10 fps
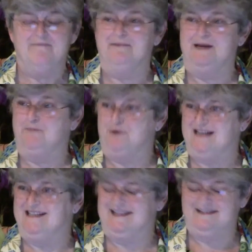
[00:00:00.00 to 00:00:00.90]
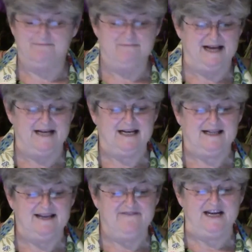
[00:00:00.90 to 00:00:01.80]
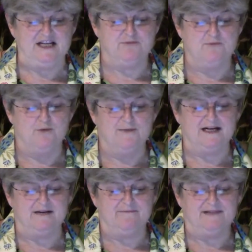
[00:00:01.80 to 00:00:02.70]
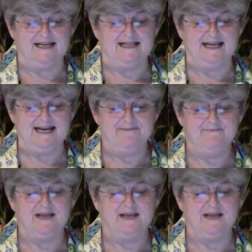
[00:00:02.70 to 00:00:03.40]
Be present, but live each moment completely,